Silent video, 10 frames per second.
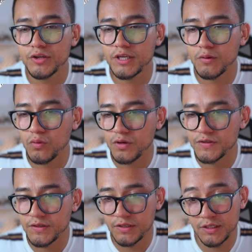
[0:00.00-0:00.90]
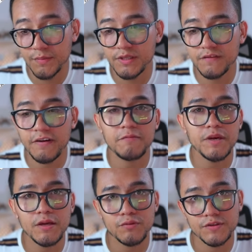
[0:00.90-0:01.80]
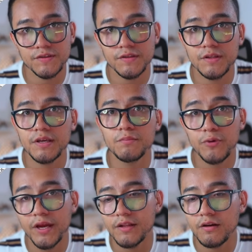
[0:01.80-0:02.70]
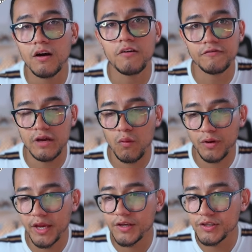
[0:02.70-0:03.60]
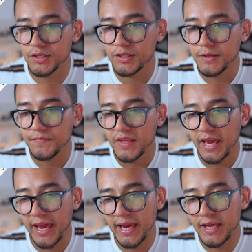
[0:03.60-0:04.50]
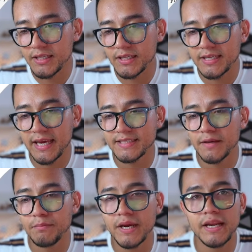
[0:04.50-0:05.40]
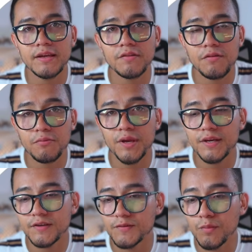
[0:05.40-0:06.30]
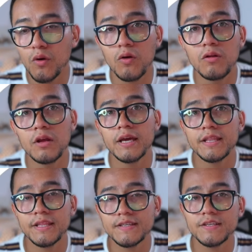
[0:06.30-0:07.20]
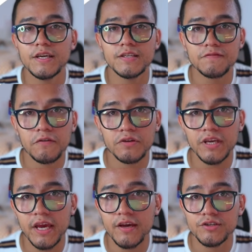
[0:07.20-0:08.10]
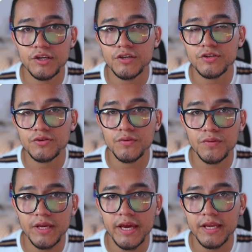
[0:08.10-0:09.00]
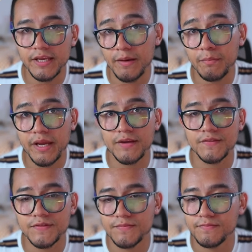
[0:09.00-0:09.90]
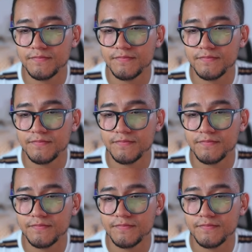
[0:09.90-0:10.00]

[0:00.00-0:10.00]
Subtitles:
project was the GPT-5 Mini, which is the brain of our agent, and the text embedding 3 small. This is for the AI Search to create the embeddings.